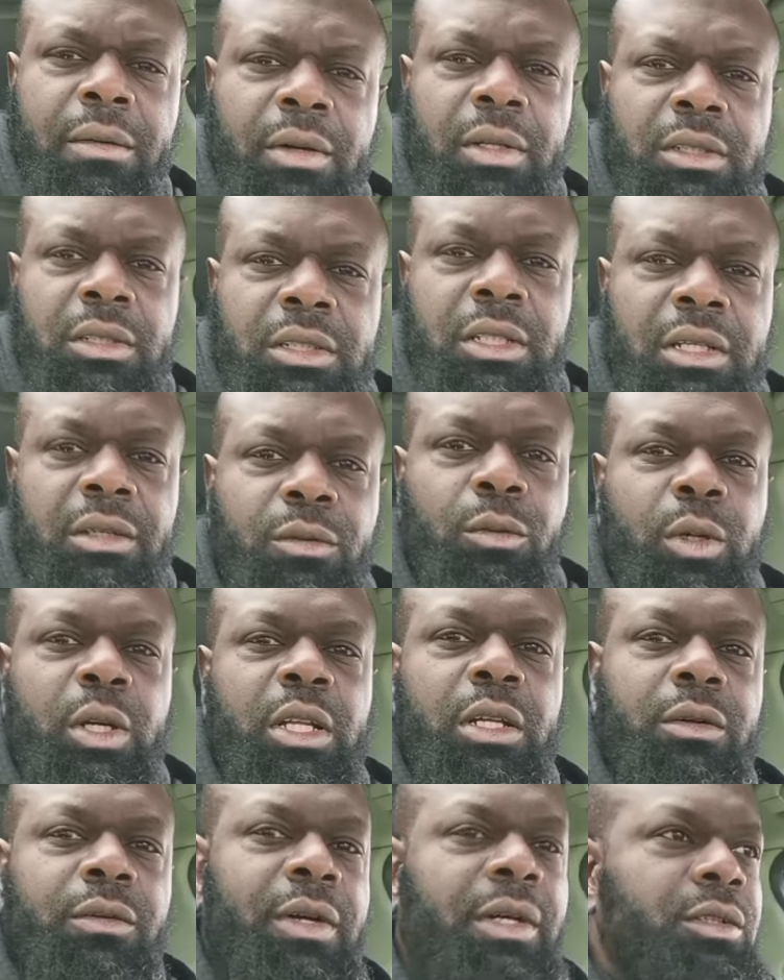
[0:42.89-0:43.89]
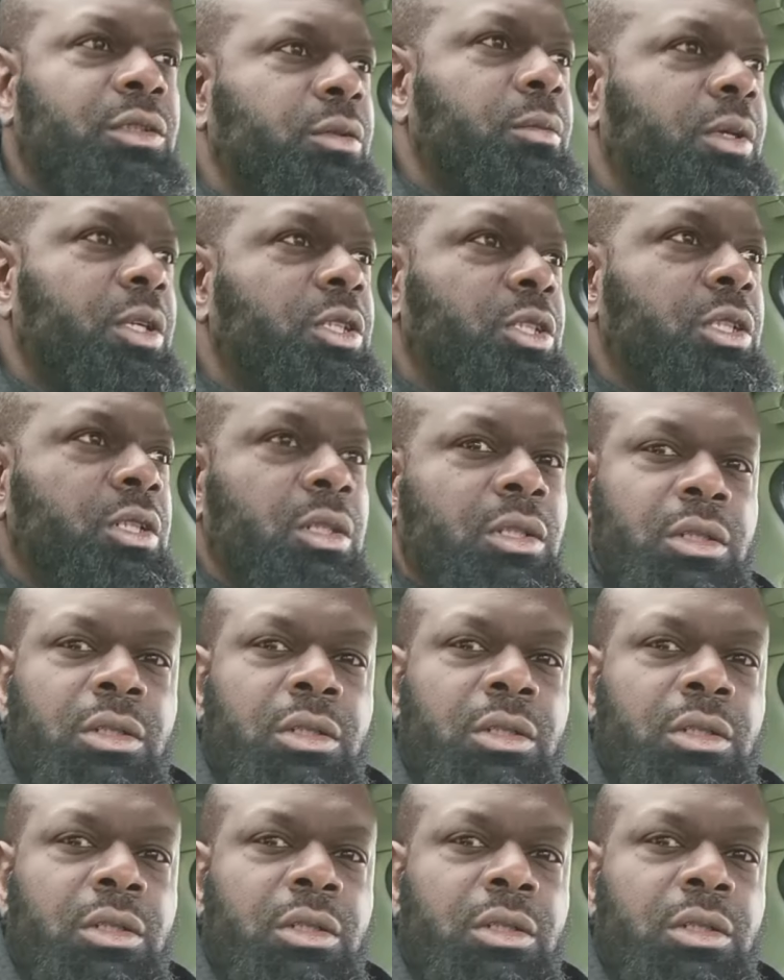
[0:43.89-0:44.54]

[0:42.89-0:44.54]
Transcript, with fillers: Why is this thing wiggling around so much?